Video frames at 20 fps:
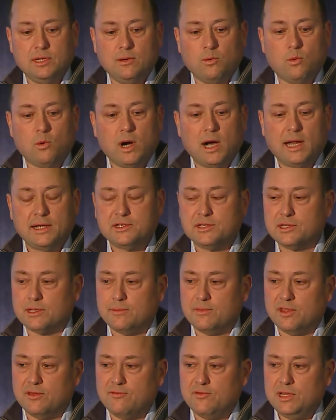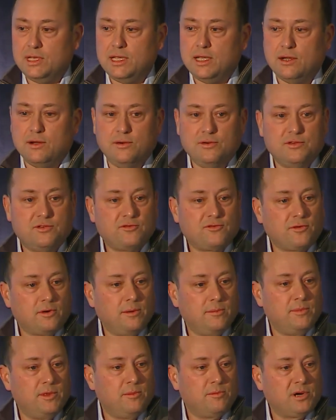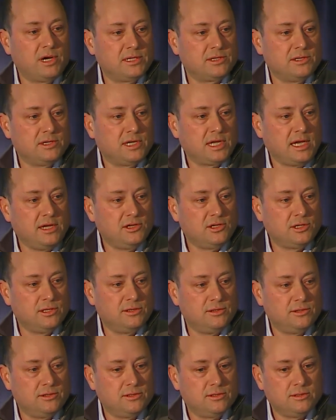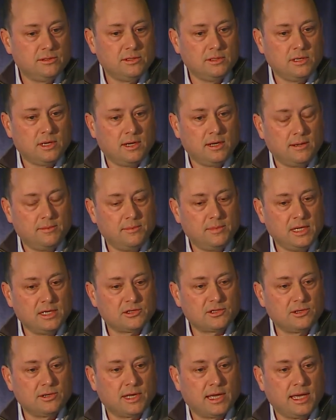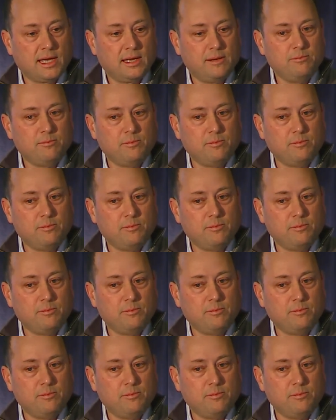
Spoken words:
to watch some of the videos from the presentations yesterday,